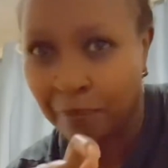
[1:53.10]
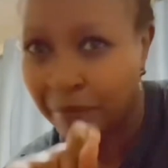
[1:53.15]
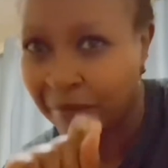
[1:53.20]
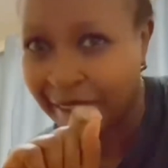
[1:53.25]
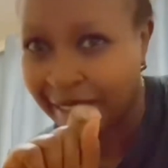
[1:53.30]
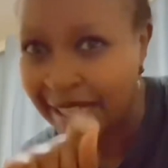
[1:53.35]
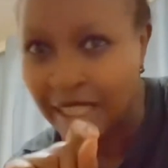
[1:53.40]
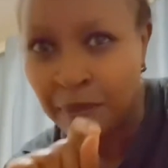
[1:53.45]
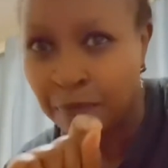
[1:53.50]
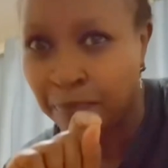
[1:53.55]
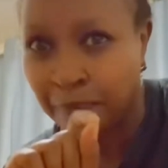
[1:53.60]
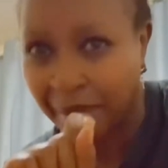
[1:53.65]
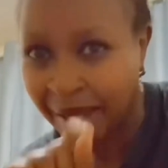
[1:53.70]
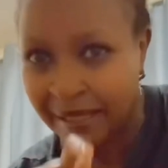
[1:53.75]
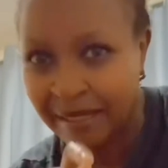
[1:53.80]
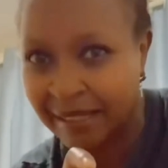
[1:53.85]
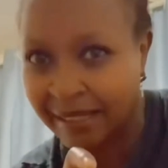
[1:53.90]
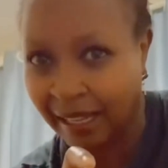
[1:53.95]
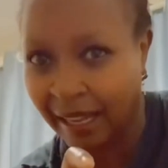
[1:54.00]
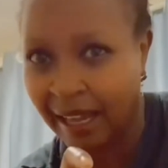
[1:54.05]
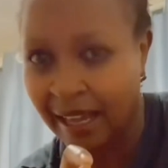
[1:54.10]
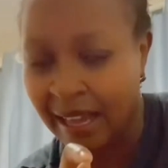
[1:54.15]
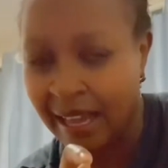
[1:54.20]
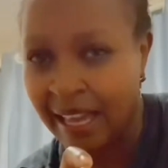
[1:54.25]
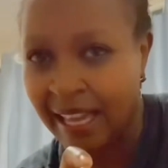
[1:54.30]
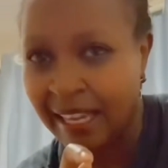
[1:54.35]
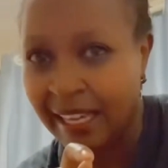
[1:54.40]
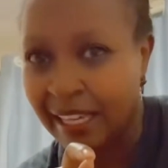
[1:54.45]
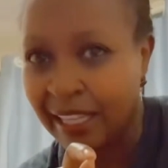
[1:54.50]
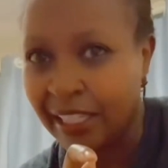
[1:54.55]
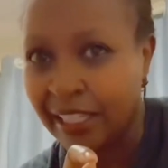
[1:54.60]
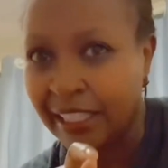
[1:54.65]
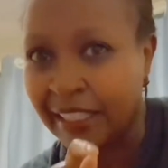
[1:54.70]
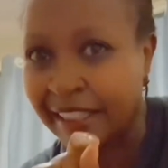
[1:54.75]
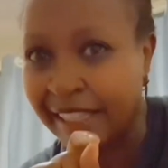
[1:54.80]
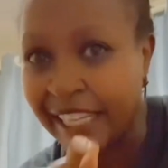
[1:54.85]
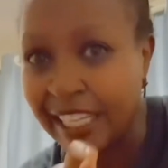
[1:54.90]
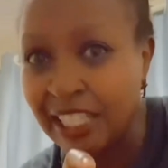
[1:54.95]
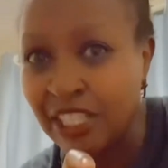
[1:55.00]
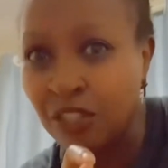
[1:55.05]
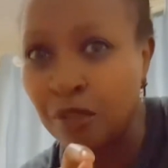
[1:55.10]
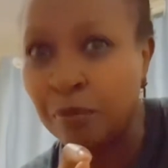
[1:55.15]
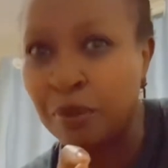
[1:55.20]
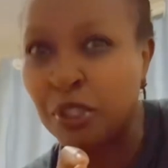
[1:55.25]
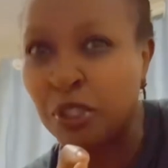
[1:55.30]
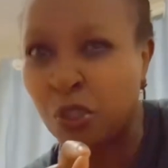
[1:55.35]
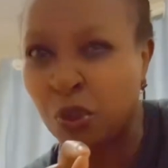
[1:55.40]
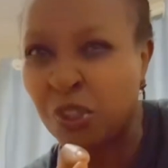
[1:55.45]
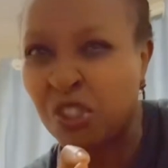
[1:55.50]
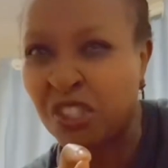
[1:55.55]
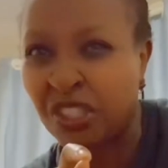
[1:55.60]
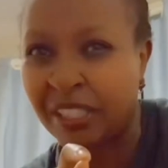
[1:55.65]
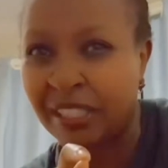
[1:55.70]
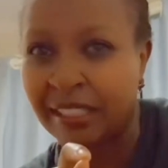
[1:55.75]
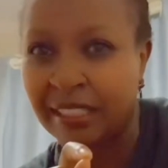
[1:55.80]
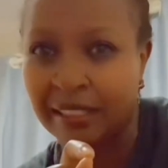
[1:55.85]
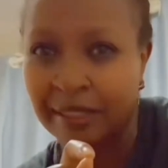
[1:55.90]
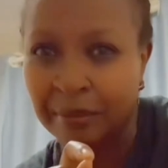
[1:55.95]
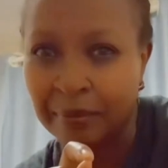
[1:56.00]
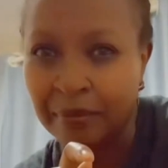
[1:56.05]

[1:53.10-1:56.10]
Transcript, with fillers: This pastor need to be tortured